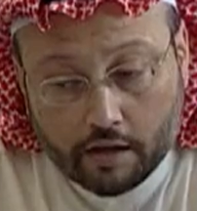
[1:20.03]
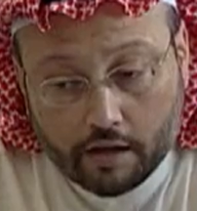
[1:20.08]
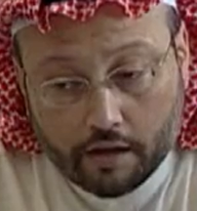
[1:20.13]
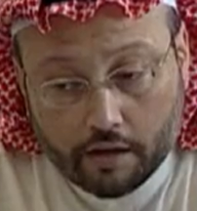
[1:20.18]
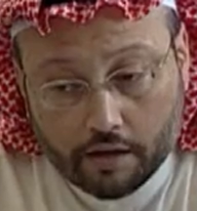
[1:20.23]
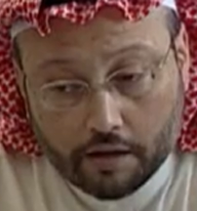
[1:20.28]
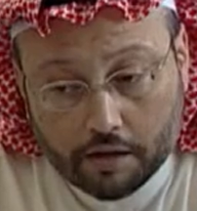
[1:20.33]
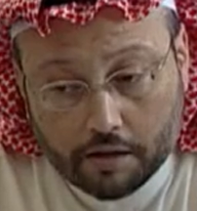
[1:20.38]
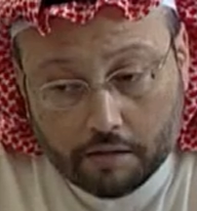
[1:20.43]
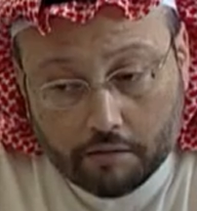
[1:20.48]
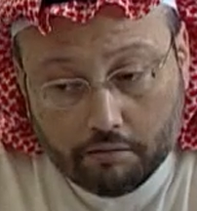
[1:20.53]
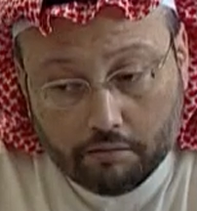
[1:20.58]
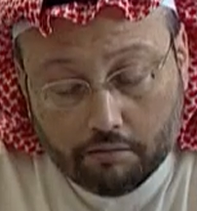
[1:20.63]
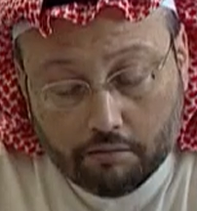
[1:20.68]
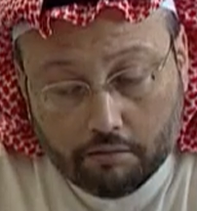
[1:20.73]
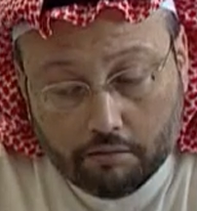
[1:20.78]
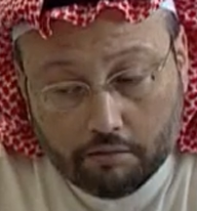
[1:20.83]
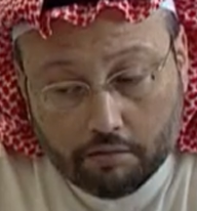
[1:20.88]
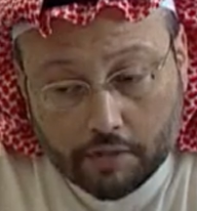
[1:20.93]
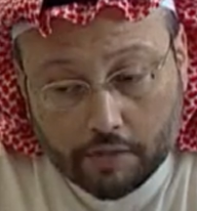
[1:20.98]

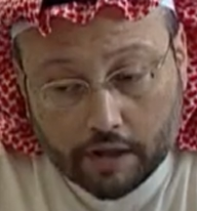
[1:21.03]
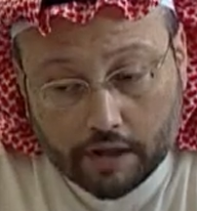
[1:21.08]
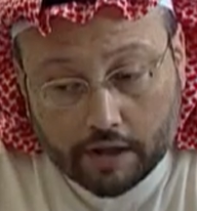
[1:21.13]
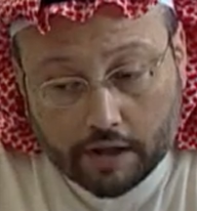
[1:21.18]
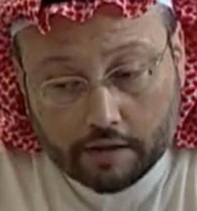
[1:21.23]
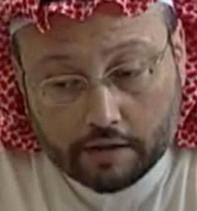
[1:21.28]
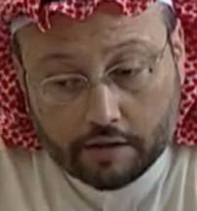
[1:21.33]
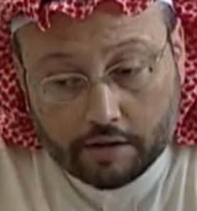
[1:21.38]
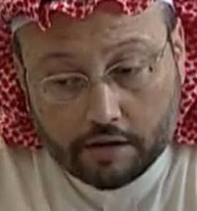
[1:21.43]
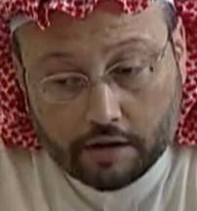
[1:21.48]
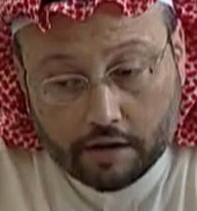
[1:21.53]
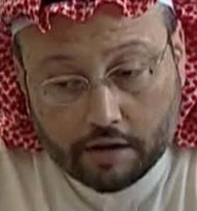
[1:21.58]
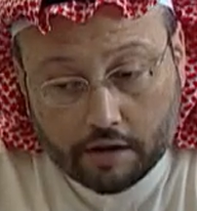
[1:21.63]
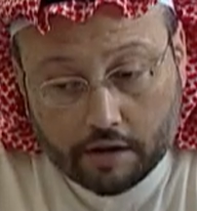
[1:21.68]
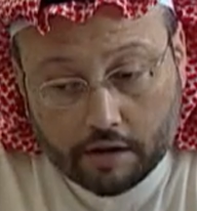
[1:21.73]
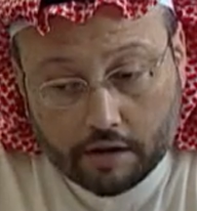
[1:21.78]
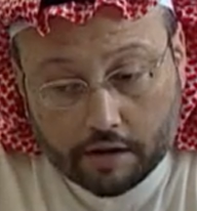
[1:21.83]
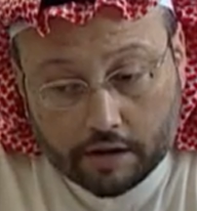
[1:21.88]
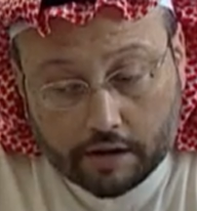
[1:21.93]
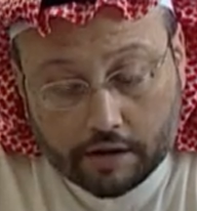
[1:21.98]

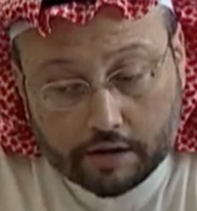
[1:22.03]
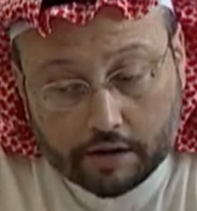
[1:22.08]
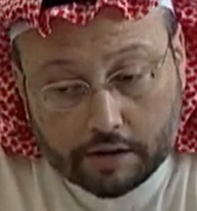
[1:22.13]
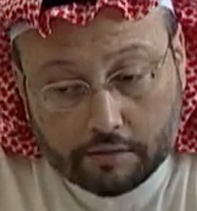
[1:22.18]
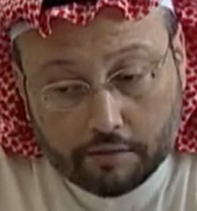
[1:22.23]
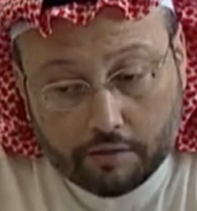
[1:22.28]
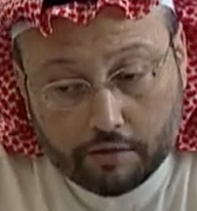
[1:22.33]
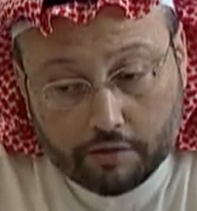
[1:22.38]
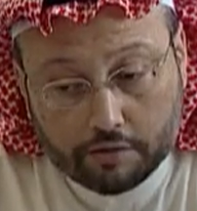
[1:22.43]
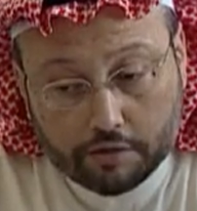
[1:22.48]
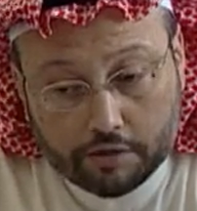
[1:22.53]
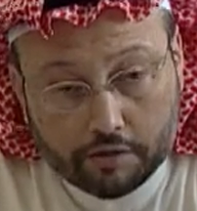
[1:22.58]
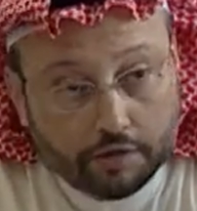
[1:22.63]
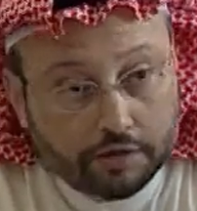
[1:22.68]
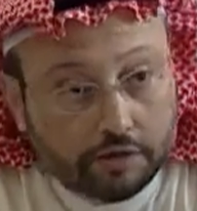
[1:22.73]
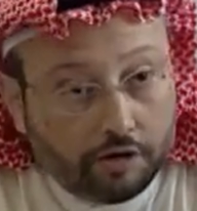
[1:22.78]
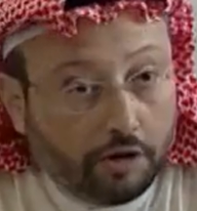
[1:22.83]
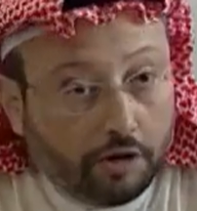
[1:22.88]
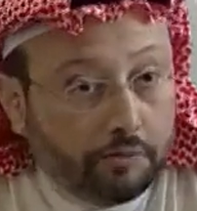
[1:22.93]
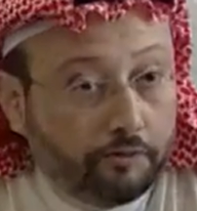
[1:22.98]
The kingdom also
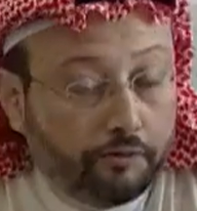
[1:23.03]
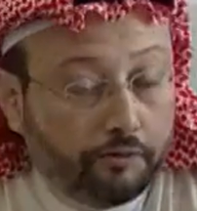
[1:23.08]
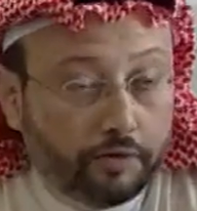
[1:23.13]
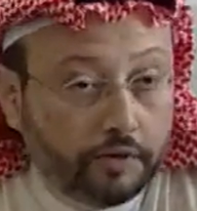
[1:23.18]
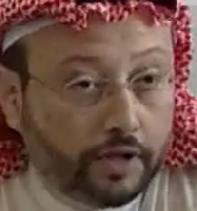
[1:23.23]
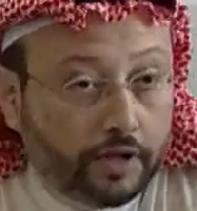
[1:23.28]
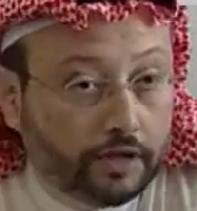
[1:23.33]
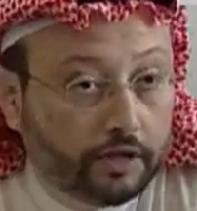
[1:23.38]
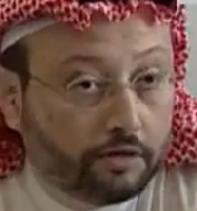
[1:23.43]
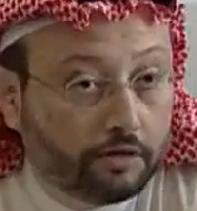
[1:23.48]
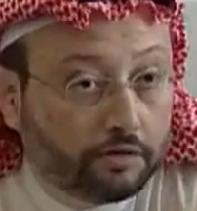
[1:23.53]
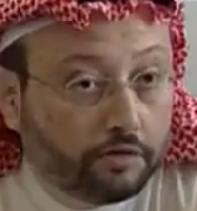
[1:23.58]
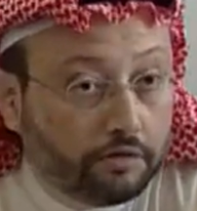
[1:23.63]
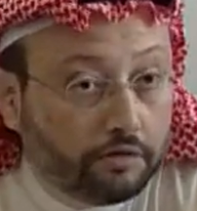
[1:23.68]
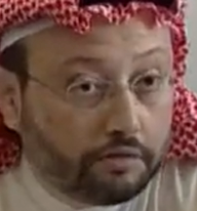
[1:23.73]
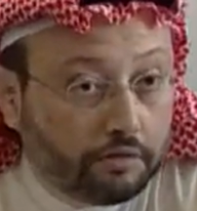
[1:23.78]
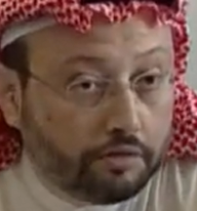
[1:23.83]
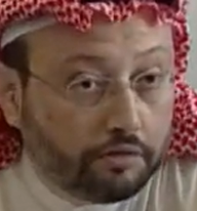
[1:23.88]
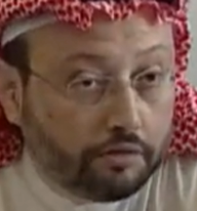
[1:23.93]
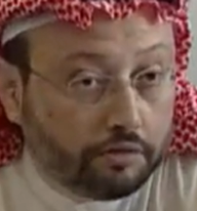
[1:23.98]
was hopeful that it
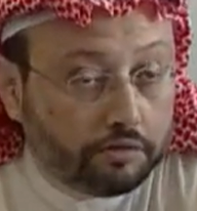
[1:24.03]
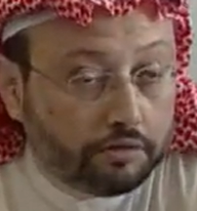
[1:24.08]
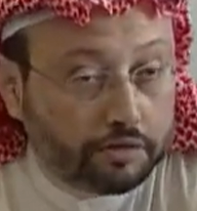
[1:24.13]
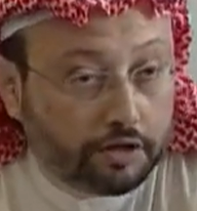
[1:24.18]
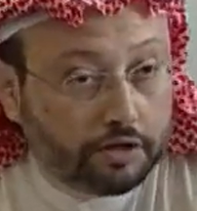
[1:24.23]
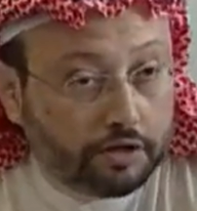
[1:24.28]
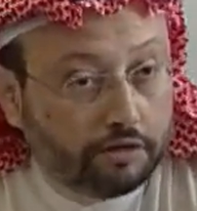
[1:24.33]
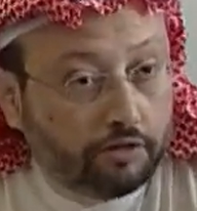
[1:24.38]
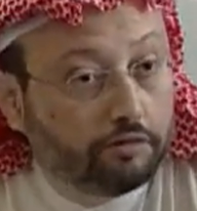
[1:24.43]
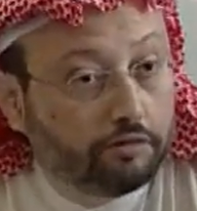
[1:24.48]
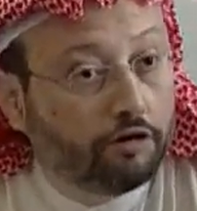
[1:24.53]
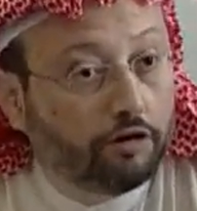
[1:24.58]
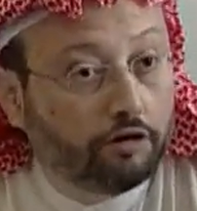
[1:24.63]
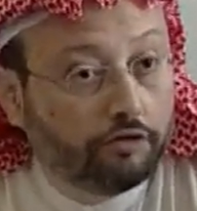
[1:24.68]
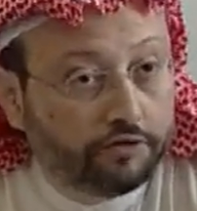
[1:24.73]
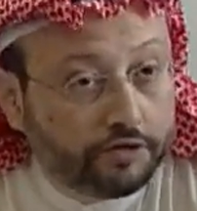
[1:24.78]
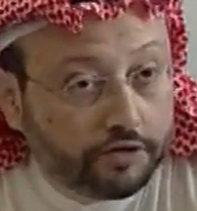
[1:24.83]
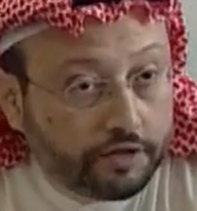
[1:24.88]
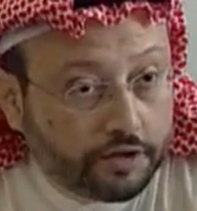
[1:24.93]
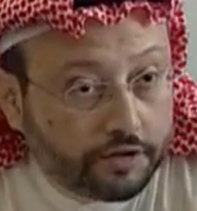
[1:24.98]
could use its good
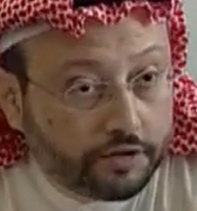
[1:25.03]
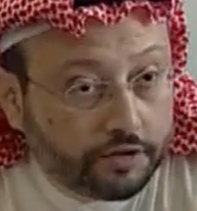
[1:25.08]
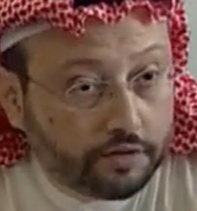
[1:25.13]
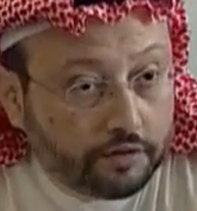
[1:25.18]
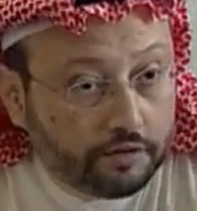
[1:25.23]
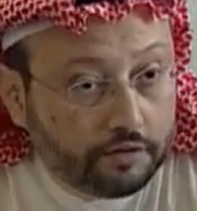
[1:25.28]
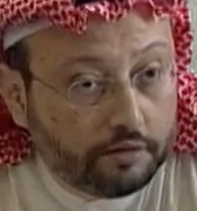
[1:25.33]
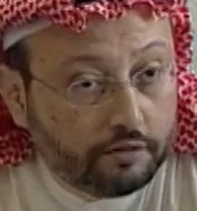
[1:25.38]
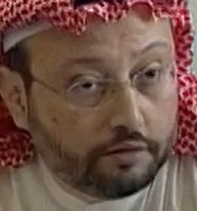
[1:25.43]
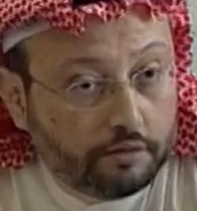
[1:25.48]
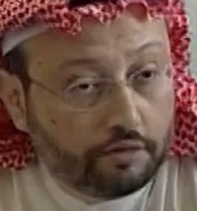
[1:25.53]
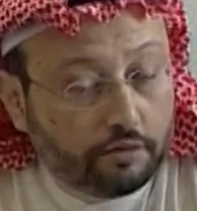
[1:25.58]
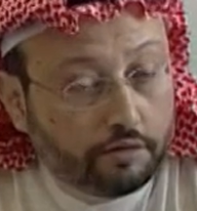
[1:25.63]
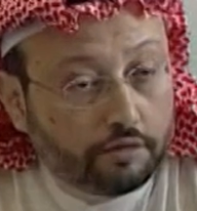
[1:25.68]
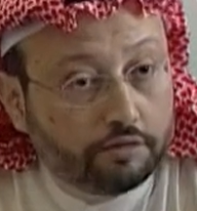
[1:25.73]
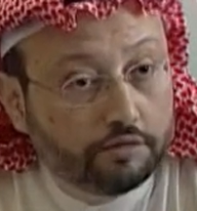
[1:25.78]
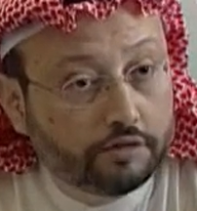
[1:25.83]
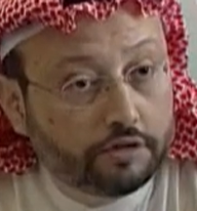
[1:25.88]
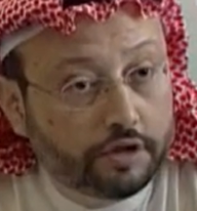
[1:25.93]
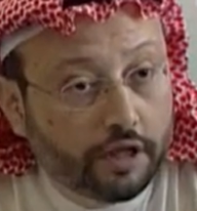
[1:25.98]
offices to
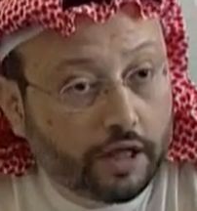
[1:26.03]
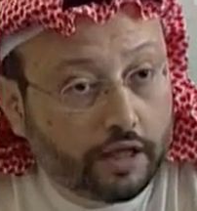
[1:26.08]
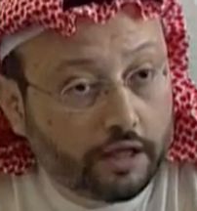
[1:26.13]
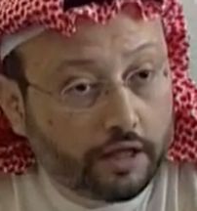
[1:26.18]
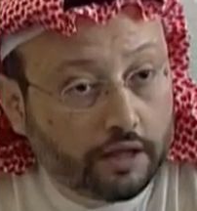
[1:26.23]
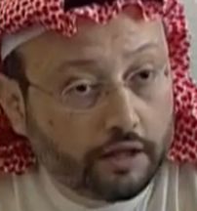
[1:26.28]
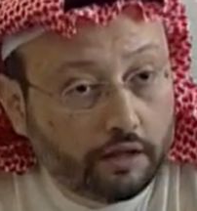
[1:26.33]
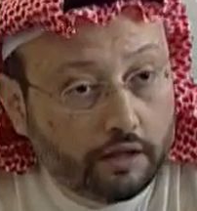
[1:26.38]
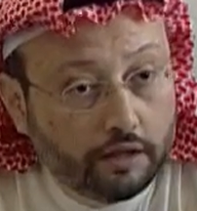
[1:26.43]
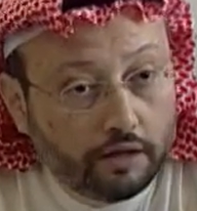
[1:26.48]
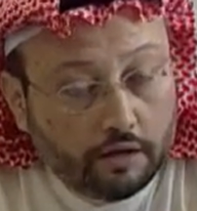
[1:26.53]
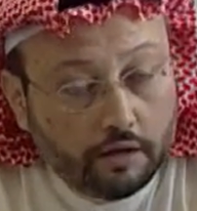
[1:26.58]
reconcile